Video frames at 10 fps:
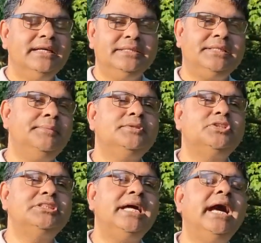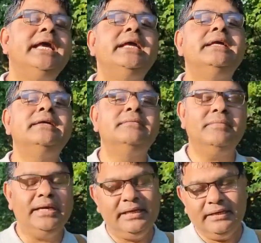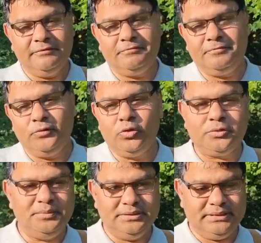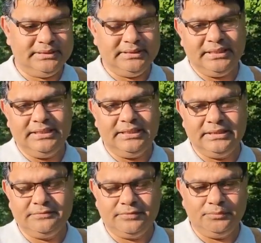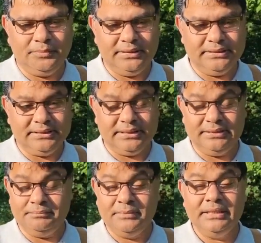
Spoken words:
some of those dying folk music that I learned from that I